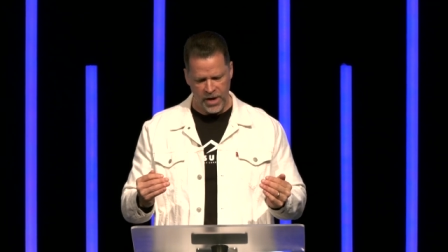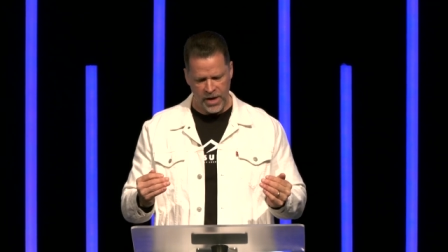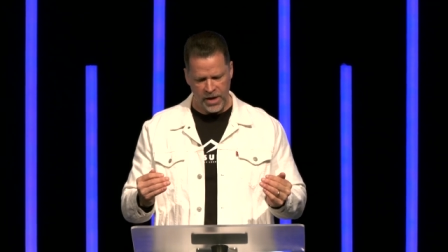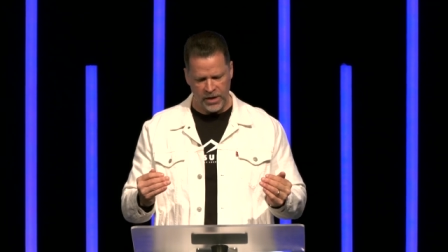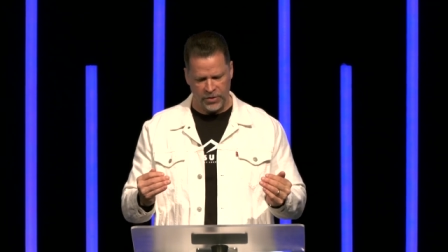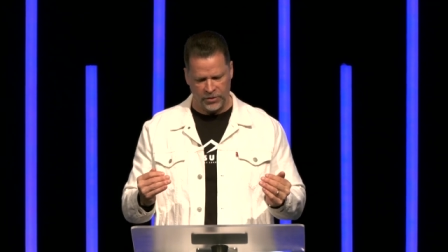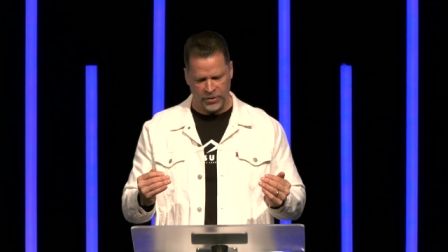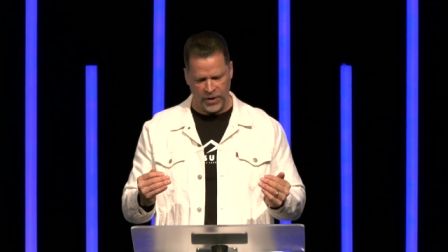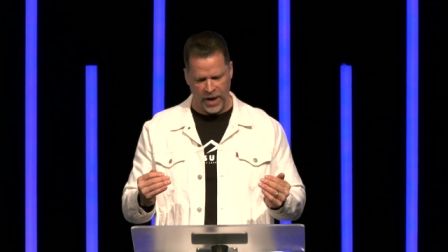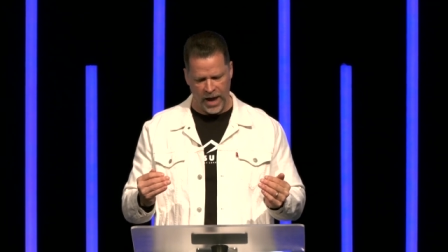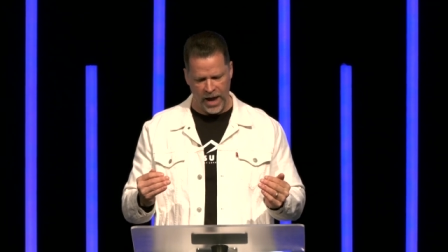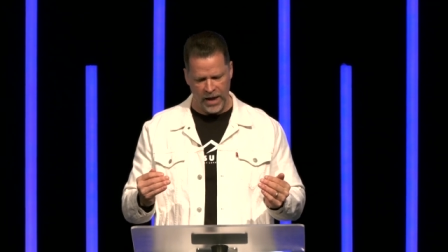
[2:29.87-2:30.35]

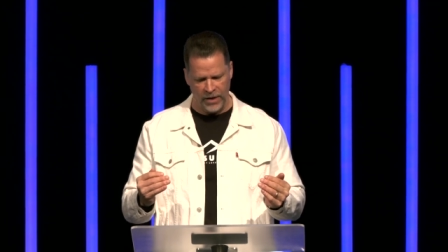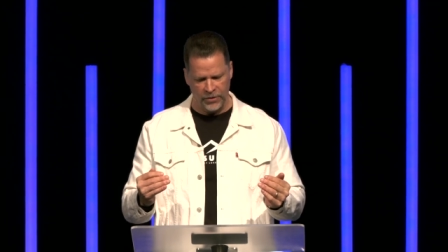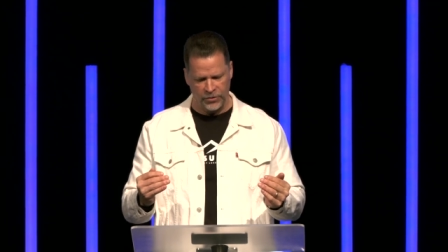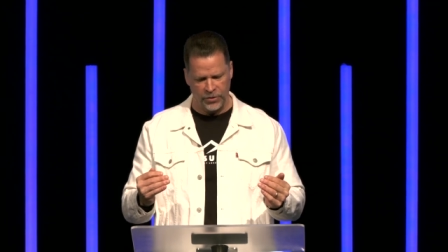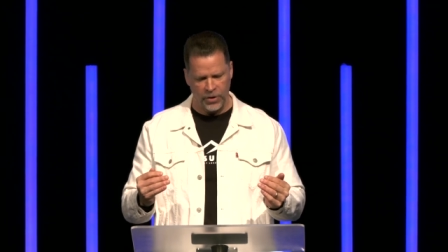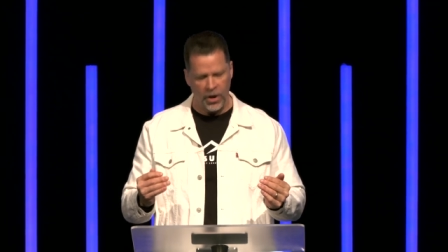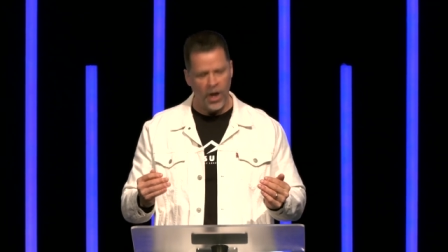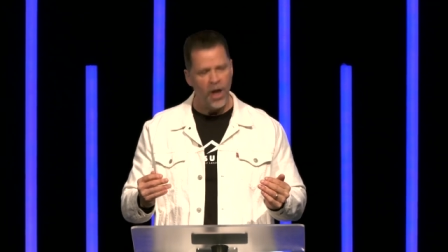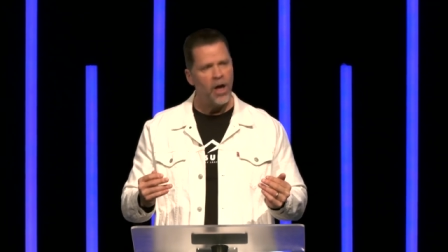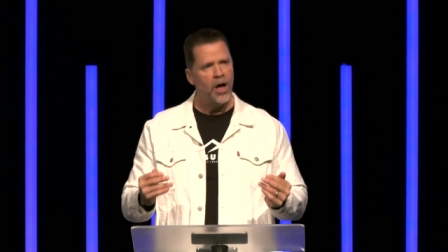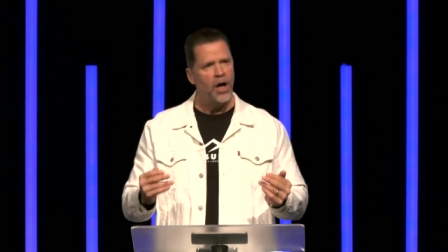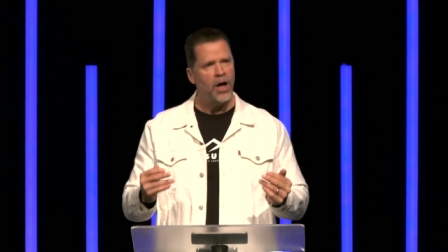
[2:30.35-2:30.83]
he
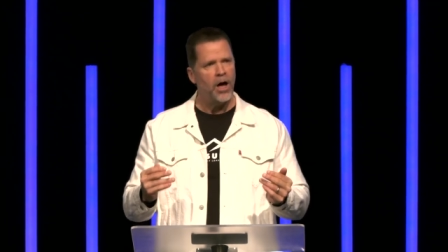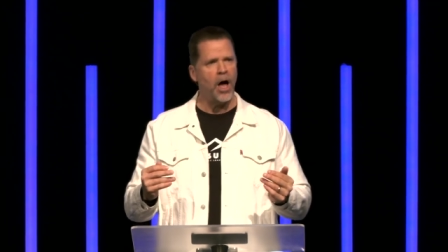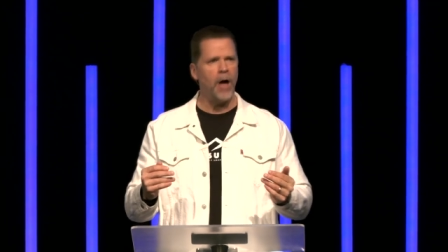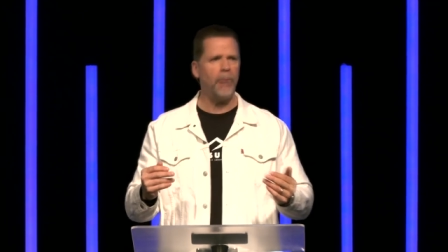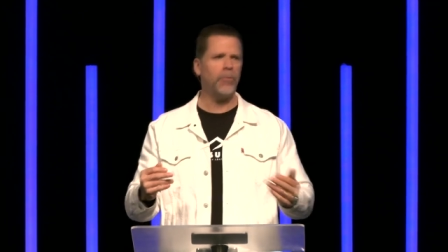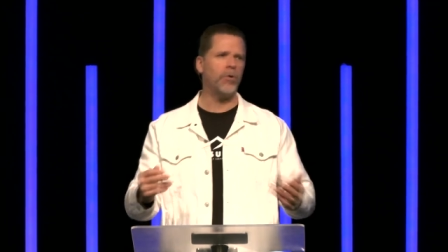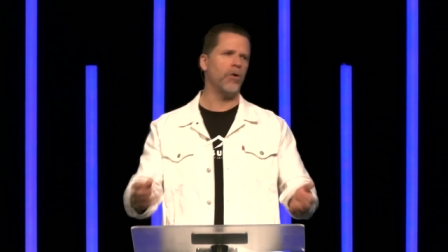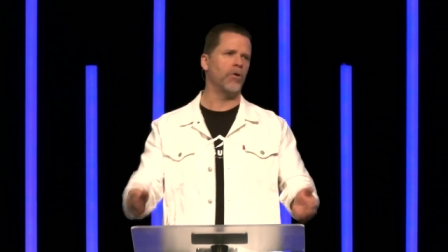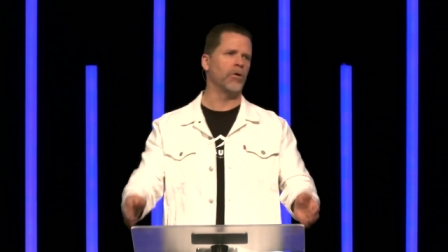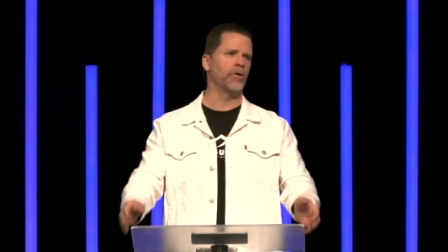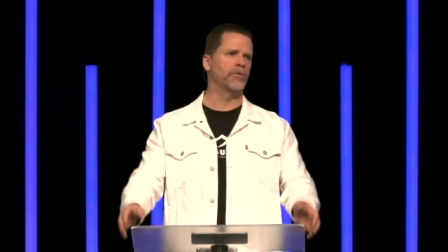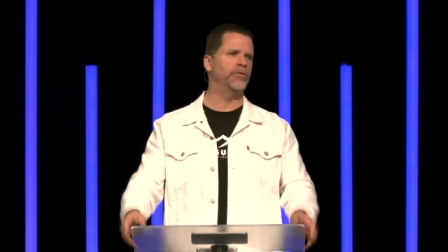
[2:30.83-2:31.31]
says,
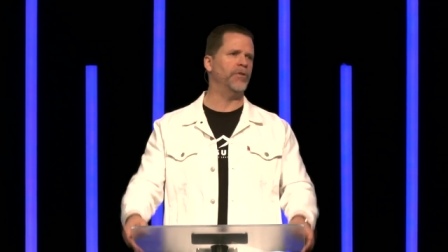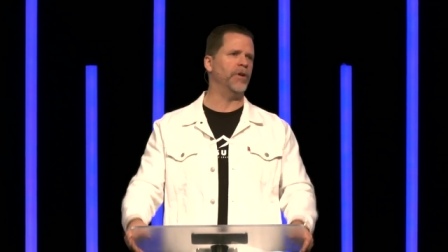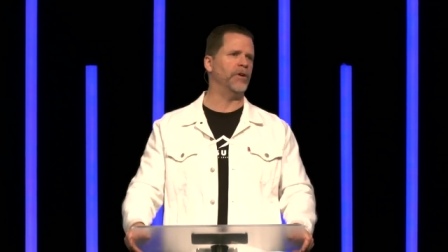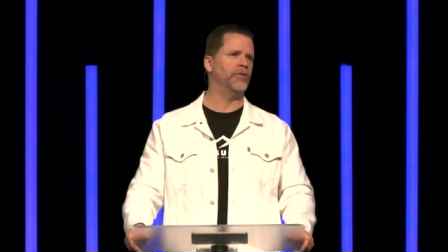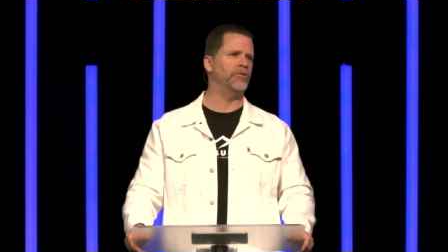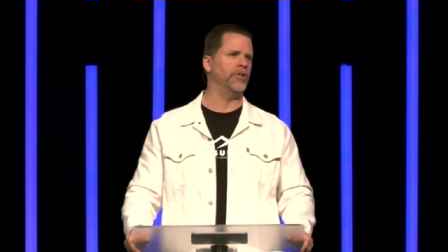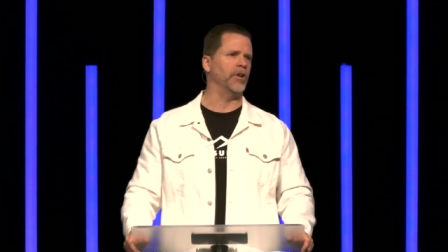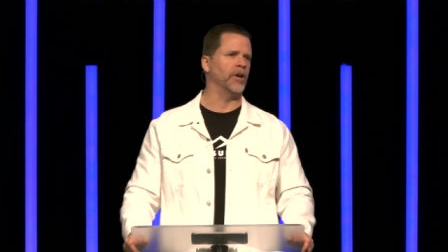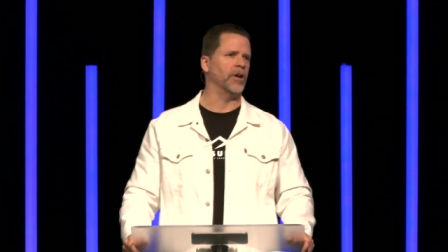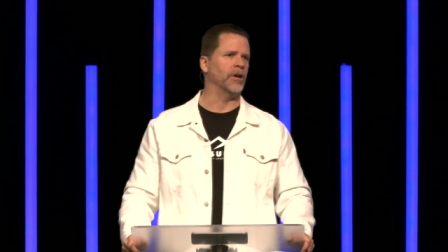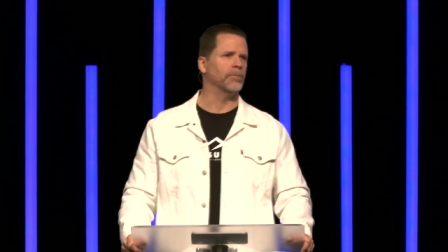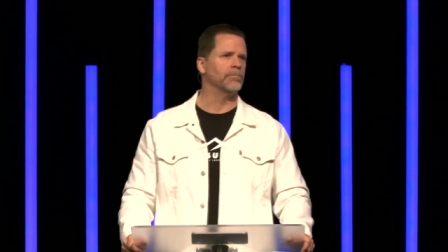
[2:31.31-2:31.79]
I'm going
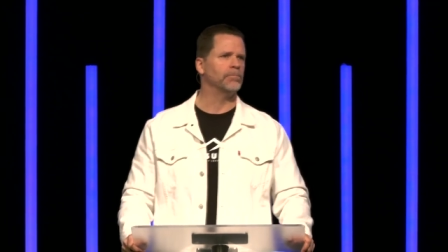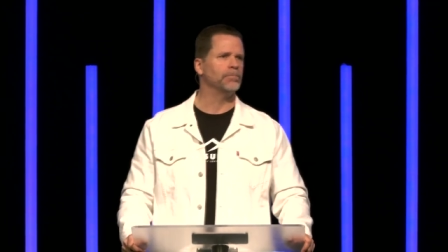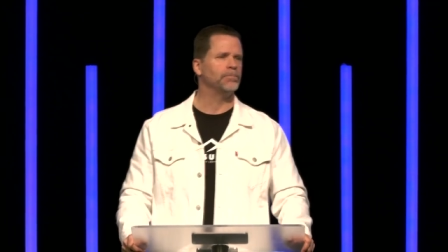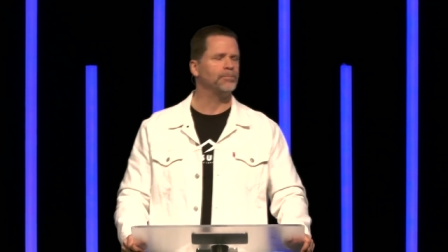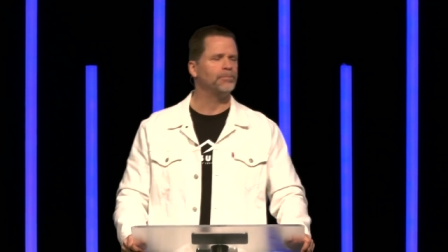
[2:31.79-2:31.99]
fishing.